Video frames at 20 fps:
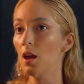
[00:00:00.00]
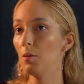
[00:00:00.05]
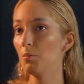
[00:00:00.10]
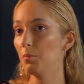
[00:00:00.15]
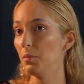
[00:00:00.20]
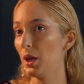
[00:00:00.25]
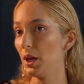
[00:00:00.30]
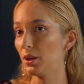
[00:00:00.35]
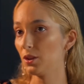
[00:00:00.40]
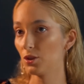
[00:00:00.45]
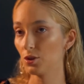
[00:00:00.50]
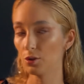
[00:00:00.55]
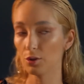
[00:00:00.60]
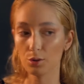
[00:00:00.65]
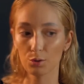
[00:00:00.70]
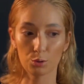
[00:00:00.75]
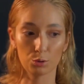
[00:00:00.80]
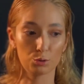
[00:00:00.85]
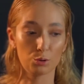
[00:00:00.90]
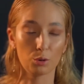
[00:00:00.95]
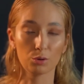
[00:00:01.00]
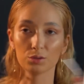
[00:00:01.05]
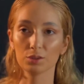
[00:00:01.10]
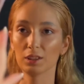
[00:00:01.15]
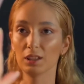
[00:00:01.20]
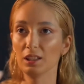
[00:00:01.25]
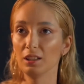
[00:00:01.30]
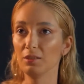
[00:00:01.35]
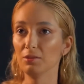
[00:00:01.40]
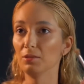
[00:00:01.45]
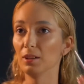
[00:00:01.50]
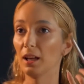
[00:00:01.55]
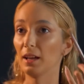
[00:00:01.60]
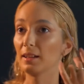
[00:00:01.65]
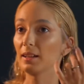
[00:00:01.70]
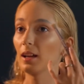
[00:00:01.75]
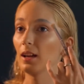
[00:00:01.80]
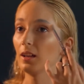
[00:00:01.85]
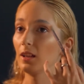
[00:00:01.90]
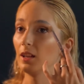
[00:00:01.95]
Make sure you don't leave
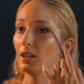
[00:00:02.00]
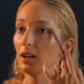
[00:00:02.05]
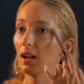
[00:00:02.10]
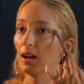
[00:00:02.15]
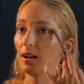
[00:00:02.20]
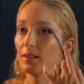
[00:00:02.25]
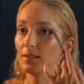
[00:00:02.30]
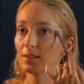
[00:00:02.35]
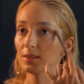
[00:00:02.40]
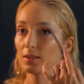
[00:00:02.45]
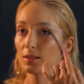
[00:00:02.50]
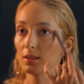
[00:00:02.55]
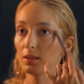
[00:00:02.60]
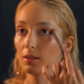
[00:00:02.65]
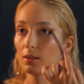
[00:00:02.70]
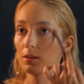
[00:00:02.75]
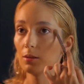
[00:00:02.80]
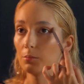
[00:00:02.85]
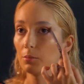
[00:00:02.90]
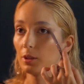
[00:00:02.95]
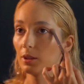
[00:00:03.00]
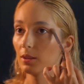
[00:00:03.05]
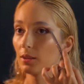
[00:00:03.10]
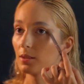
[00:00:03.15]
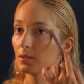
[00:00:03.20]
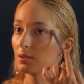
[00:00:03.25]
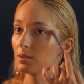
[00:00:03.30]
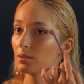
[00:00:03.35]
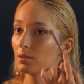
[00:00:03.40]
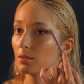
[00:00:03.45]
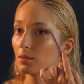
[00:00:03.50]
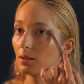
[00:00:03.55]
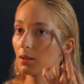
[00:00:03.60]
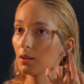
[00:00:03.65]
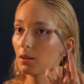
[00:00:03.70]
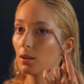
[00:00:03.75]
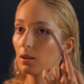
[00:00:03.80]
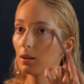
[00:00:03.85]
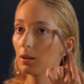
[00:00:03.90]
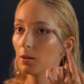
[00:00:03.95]
like any lines here, because
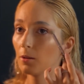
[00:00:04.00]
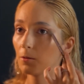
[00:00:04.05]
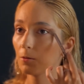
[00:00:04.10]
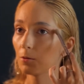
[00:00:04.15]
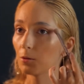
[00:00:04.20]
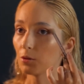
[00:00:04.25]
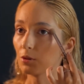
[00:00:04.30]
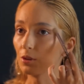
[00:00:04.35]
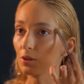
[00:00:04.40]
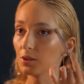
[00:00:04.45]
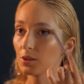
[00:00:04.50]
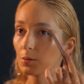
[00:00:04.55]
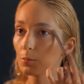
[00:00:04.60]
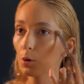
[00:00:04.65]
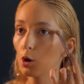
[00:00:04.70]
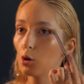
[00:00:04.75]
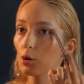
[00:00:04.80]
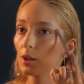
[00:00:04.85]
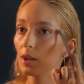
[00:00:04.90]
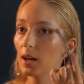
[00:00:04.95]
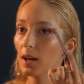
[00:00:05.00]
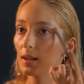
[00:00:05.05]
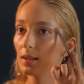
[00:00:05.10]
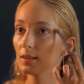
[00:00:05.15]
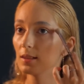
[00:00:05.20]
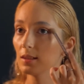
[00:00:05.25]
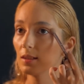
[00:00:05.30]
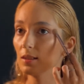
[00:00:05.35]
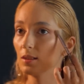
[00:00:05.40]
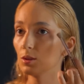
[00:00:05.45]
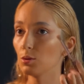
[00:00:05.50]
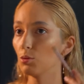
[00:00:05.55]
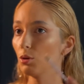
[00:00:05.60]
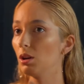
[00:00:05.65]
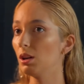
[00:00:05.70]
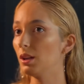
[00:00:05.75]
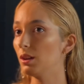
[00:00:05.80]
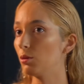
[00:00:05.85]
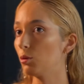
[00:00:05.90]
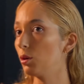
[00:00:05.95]
for the smoky eyes it's
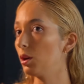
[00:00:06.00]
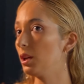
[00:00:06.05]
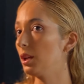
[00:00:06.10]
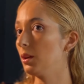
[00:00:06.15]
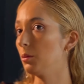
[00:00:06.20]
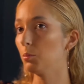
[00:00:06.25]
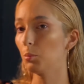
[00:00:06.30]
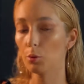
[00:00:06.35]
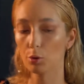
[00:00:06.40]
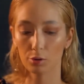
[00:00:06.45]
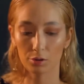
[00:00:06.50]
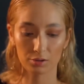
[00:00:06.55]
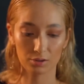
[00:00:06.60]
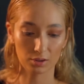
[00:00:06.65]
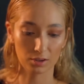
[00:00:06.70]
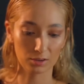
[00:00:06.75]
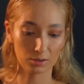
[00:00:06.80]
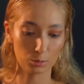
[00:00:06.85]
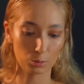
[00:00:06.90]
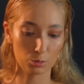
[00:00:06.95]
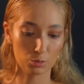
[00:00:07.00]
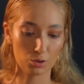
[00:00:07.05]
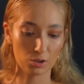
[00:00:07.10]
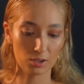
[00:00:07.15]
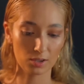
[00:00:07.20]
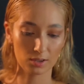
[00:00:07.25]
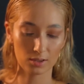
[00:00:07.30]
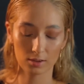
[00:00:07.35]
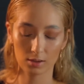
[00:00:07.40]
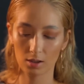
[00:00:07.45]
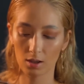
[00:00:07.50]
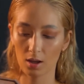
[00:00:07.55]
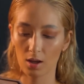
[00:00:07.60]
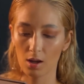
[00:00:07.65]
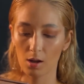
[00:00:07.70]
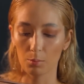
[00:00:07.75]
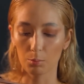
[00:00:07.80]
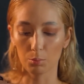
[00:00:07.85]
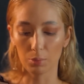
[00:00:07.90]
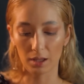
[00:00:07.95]
really important to just
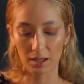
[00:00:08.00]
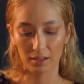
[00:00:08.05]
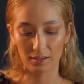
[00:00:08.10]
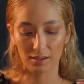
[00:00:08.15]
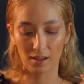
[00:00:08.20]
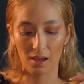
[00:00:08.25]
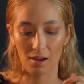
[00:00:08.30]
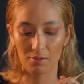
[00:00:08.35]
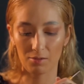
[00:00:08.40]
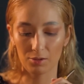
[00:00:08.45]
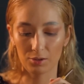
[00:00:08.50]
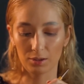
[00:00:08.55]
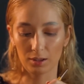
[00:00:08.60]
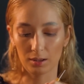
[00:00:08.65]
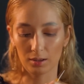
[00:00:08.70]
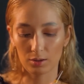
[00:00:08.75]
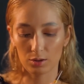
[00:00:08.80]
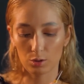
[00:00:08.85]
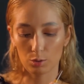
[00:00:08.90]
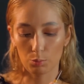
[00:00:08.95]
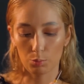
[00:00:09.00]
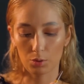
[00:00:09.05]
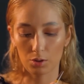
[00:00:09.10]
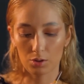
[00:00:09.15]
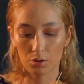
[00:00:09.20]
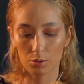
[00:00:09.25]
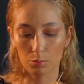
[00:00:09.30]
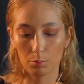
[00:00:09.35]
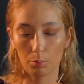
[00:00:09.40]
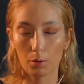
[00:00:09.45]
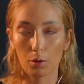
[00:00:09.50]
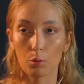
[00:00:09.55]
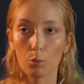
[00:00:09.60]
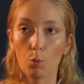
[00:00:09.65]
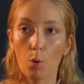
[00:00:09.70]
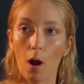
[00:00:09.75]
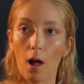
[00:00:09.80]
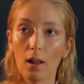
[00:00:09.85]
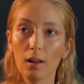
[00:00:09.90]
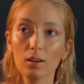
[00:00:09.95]
blend everything super
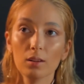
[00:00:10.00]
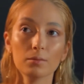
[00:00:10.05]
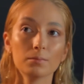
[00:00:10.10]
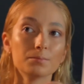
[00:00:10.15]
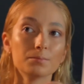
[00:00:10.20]
well.